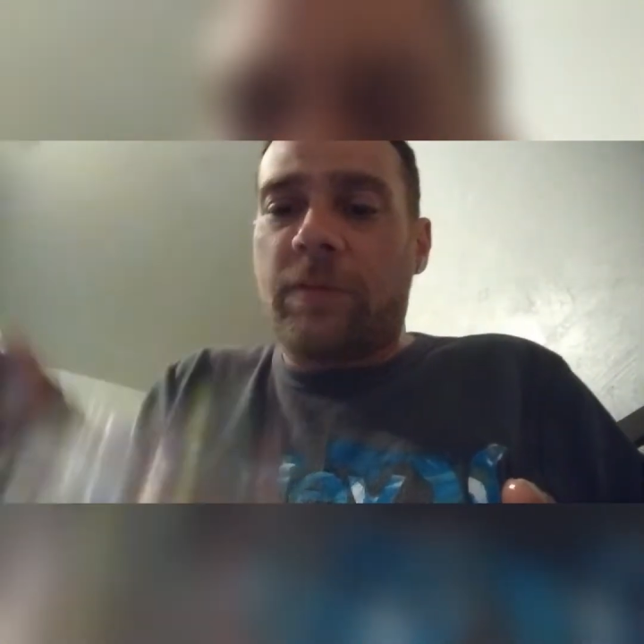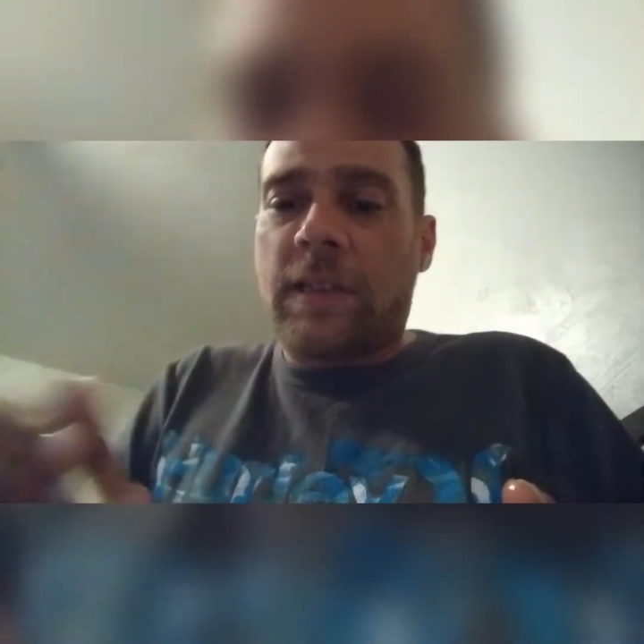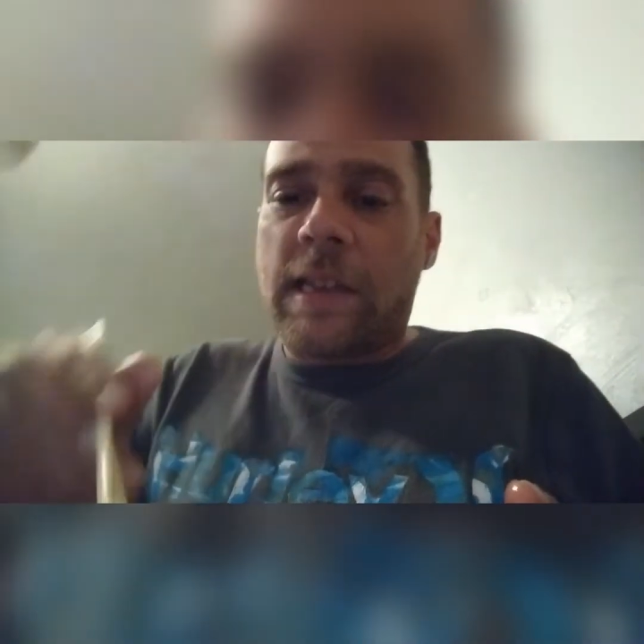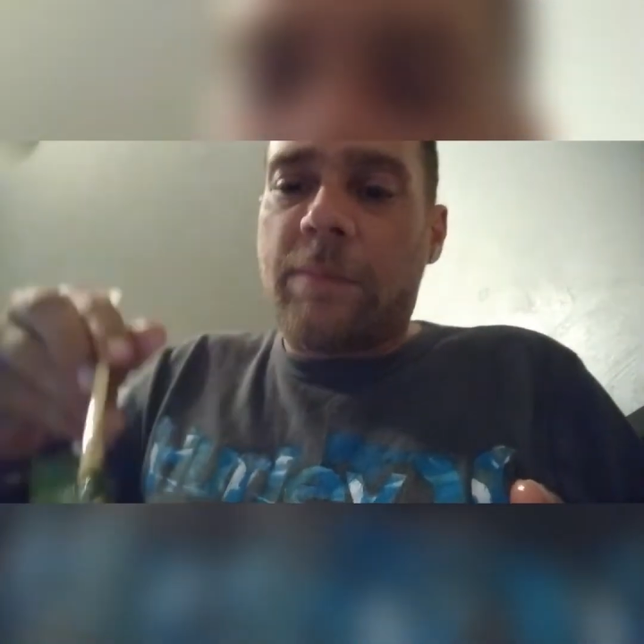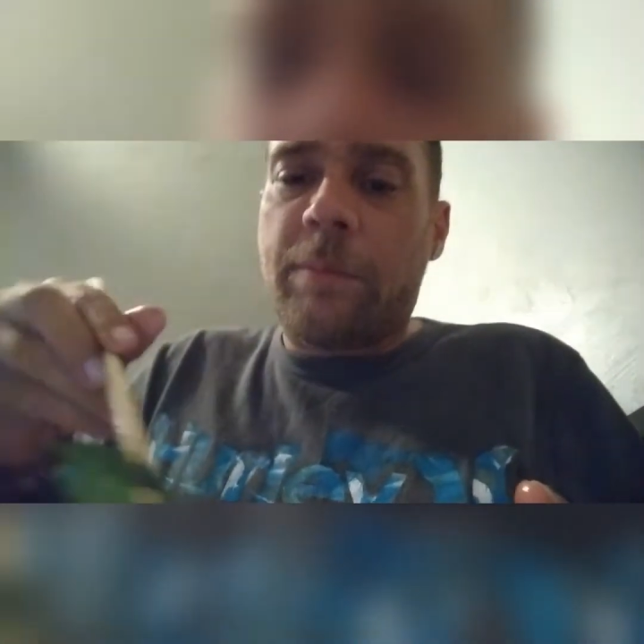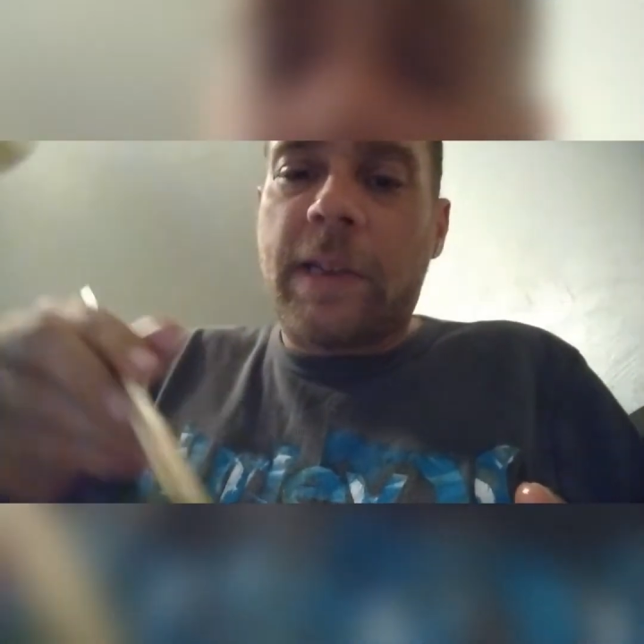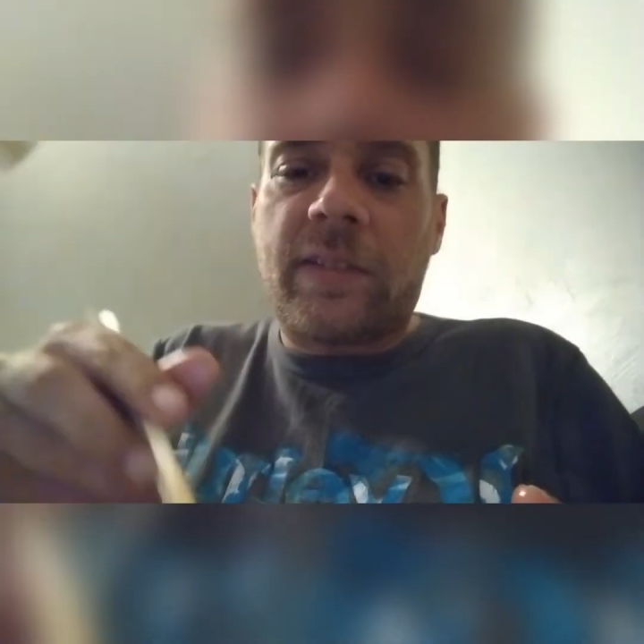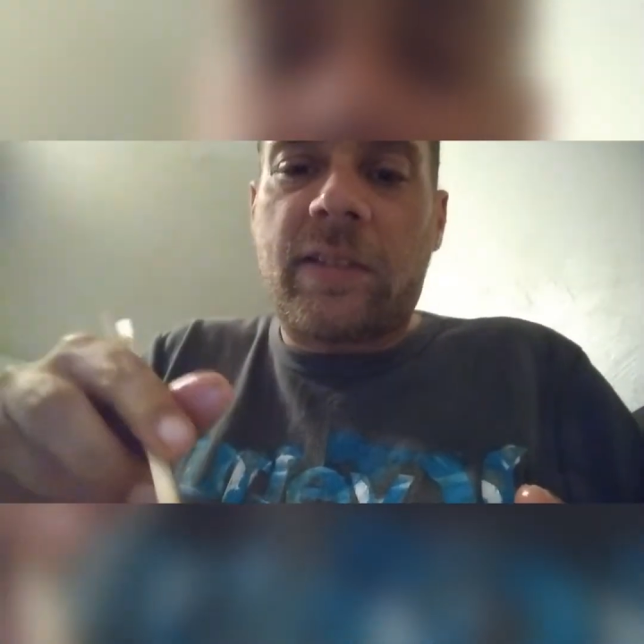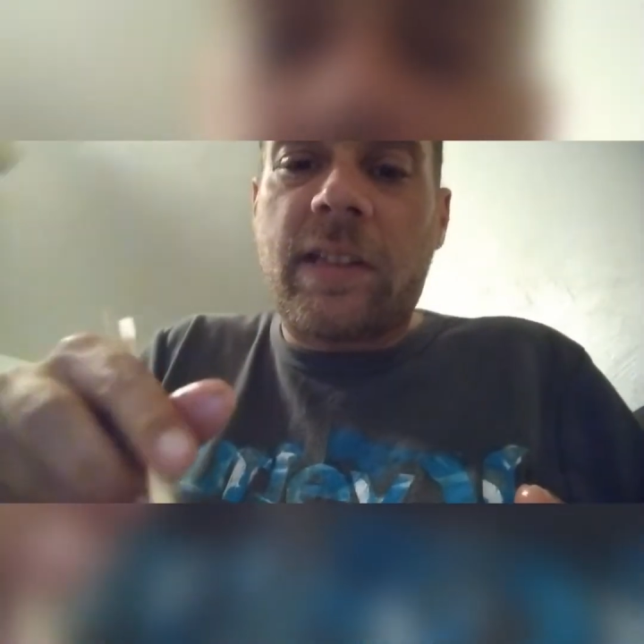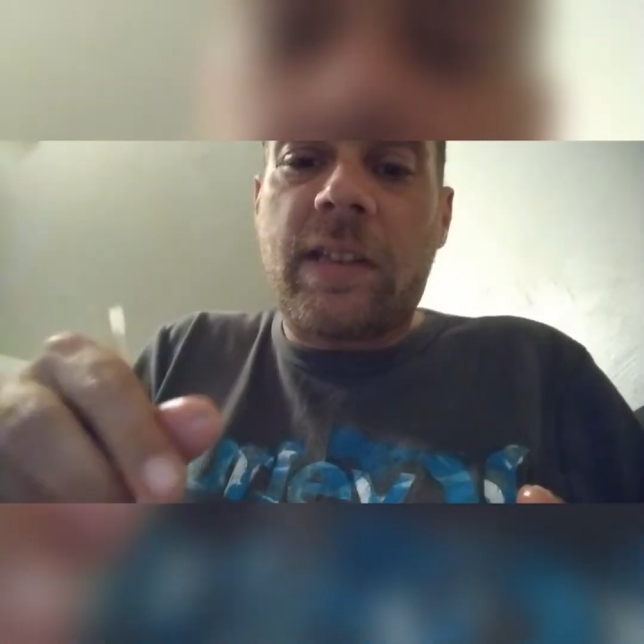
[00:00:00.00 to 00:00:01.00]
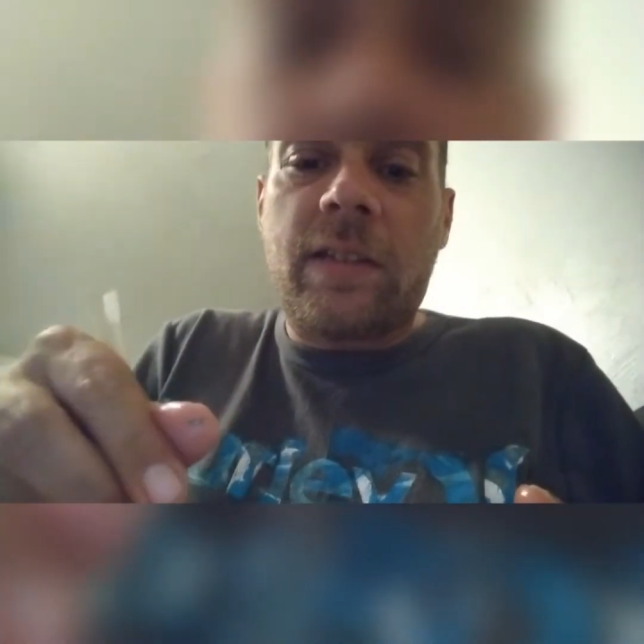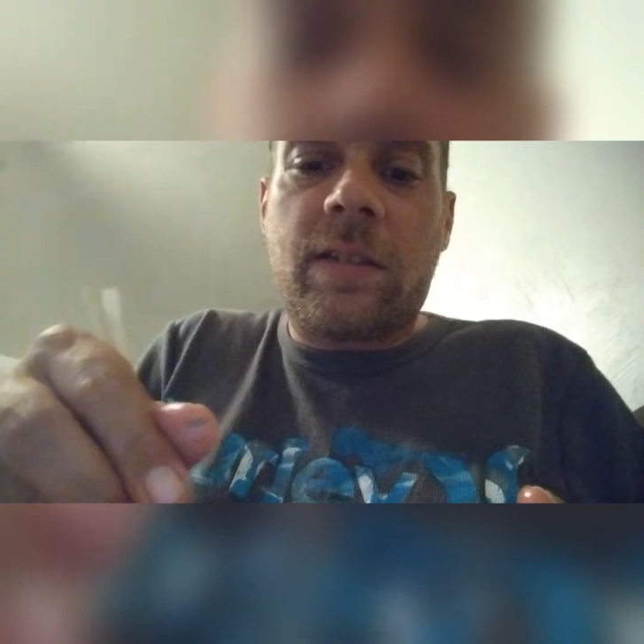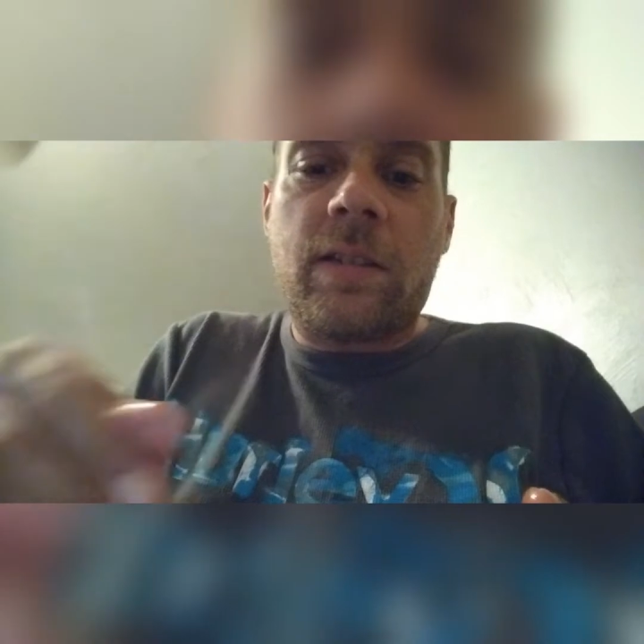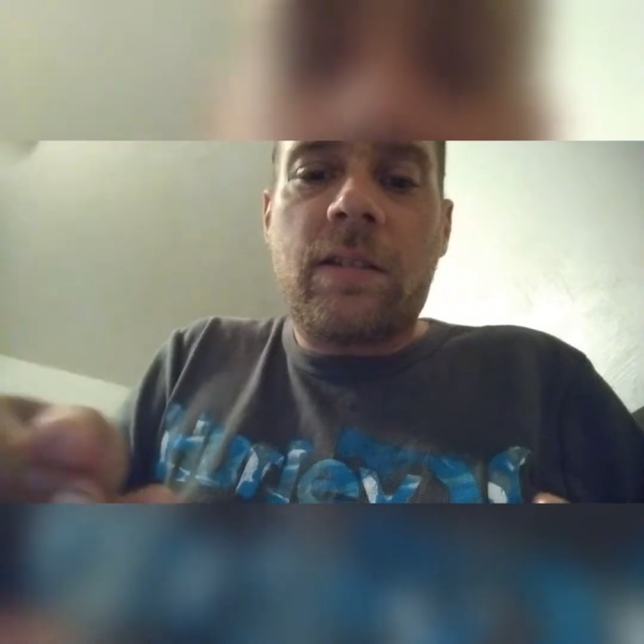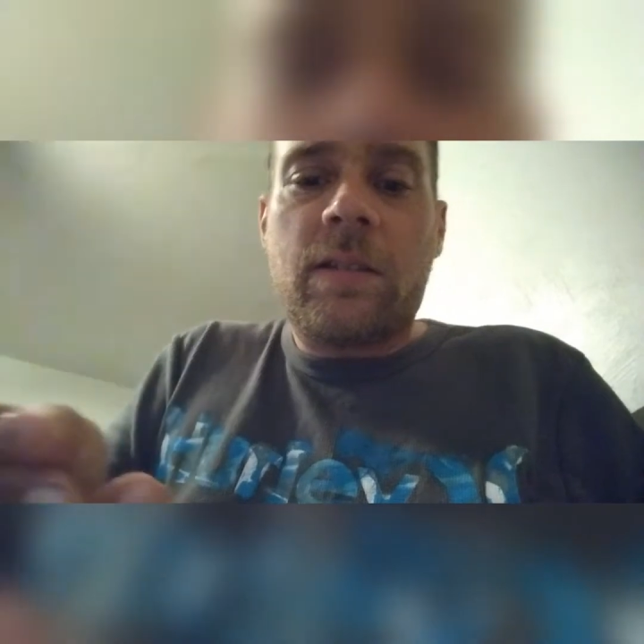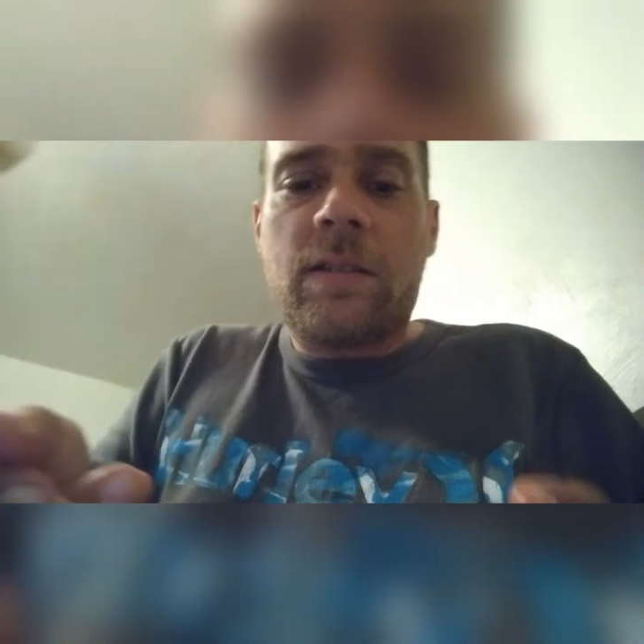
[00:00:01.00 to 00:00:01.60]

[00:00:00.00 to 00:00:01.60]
get mixed in.